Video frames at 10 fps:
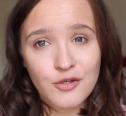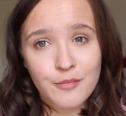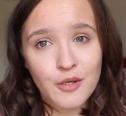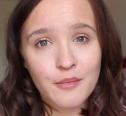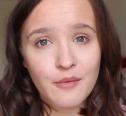
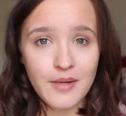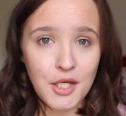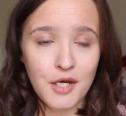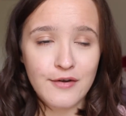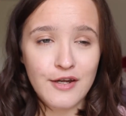WWE
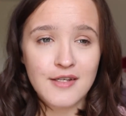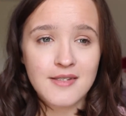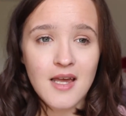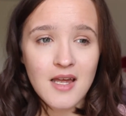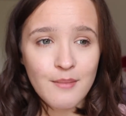
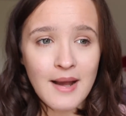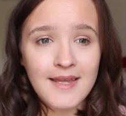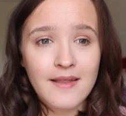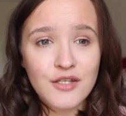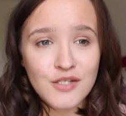universe.
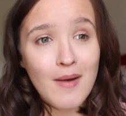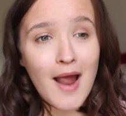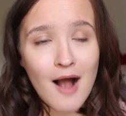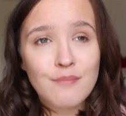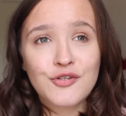Becky Lynch is my
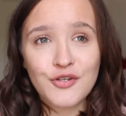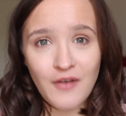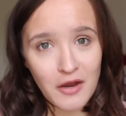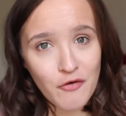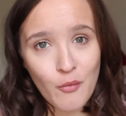absolute
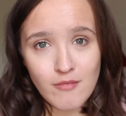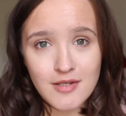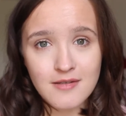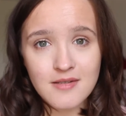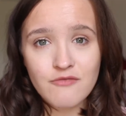favourite
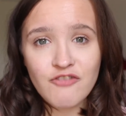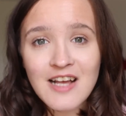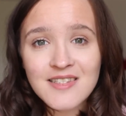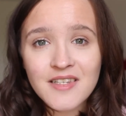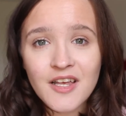women's
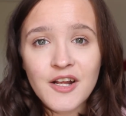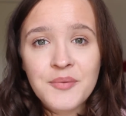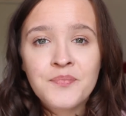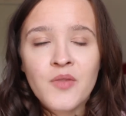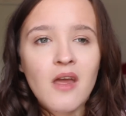wrestler.
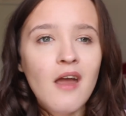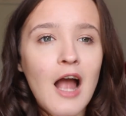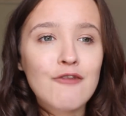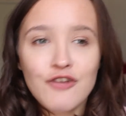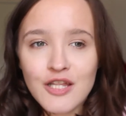
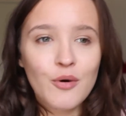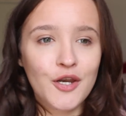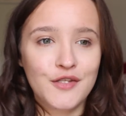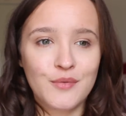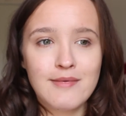I really want
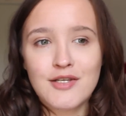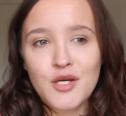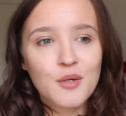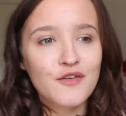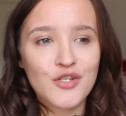her to win. I
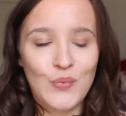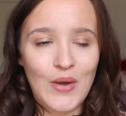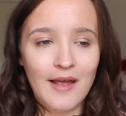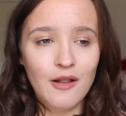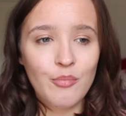don't know if she
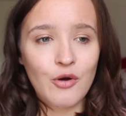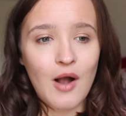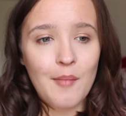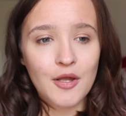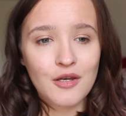will, but
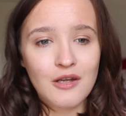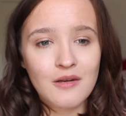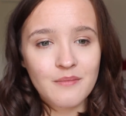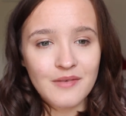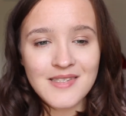I'm going to
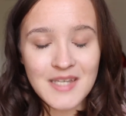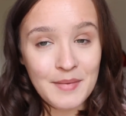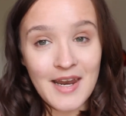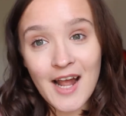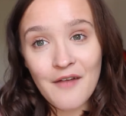stick
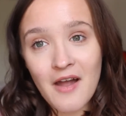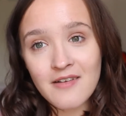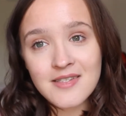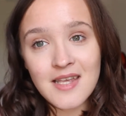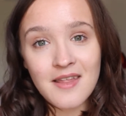my neck out there
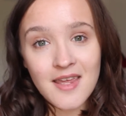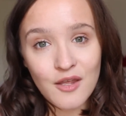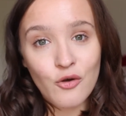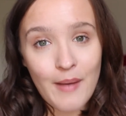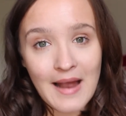and say that
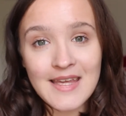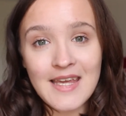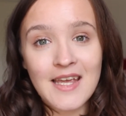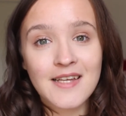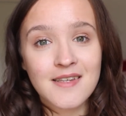heel
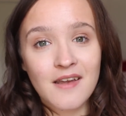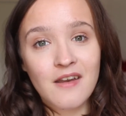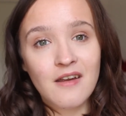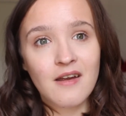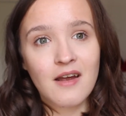Becky is going
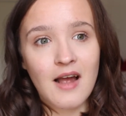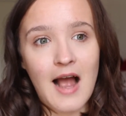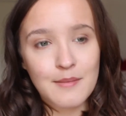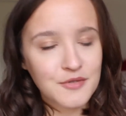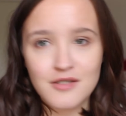to
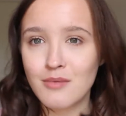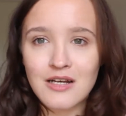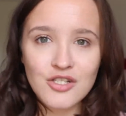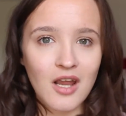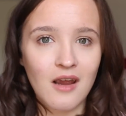absolutely
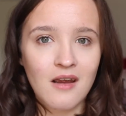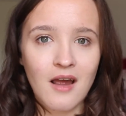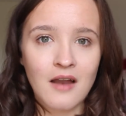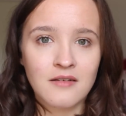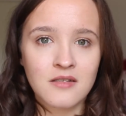smash it
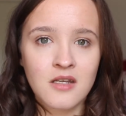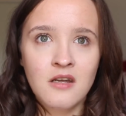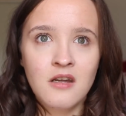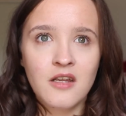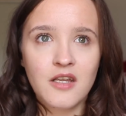and,
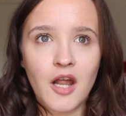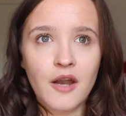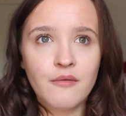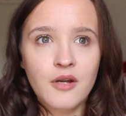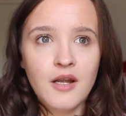you
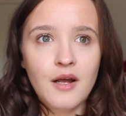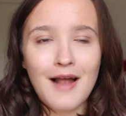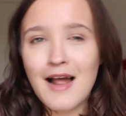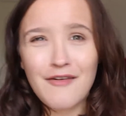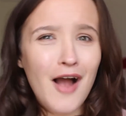know,
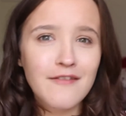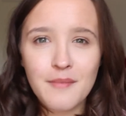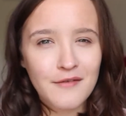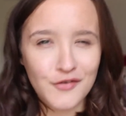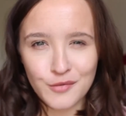have a
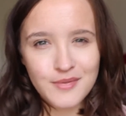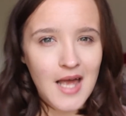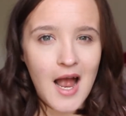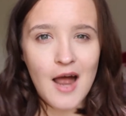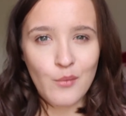bit of an
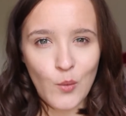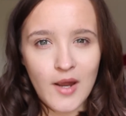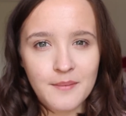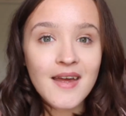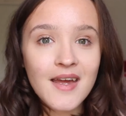upset and
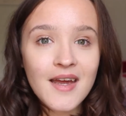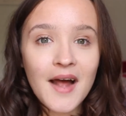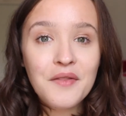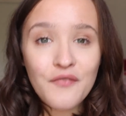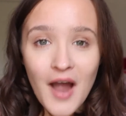win.
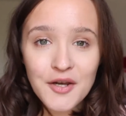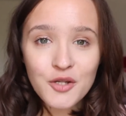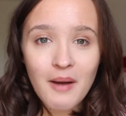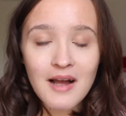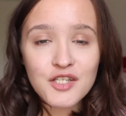And the final
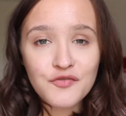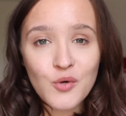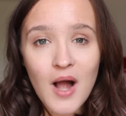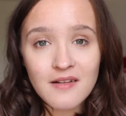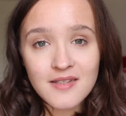match
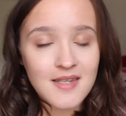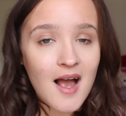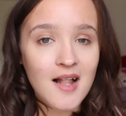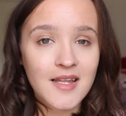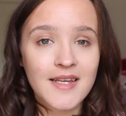for Hell in a
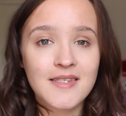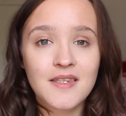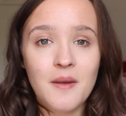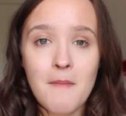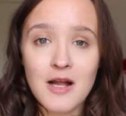Cell is
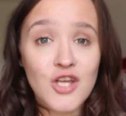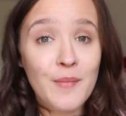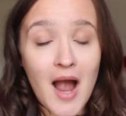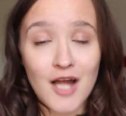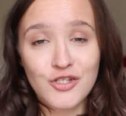the match that
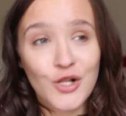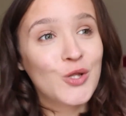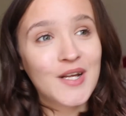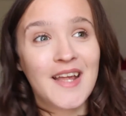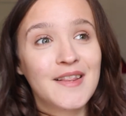I'm actually
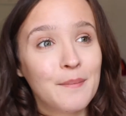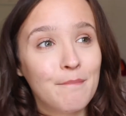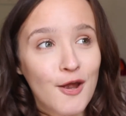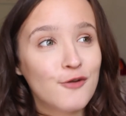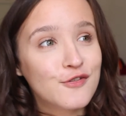looking the
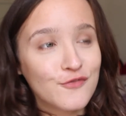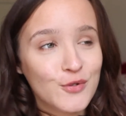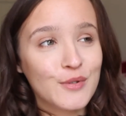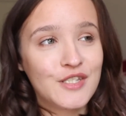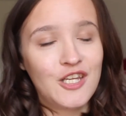most
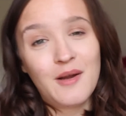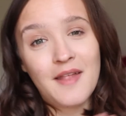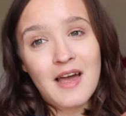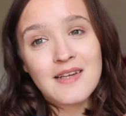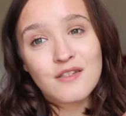forward to, and
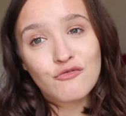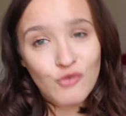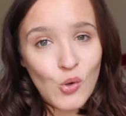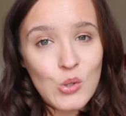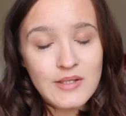that is the
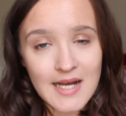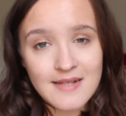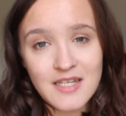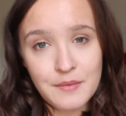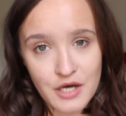Raw Tag
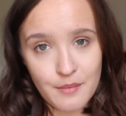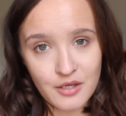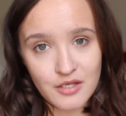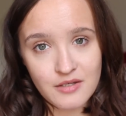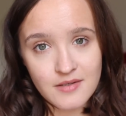Team
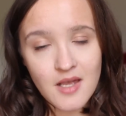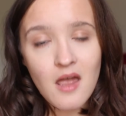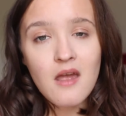Championship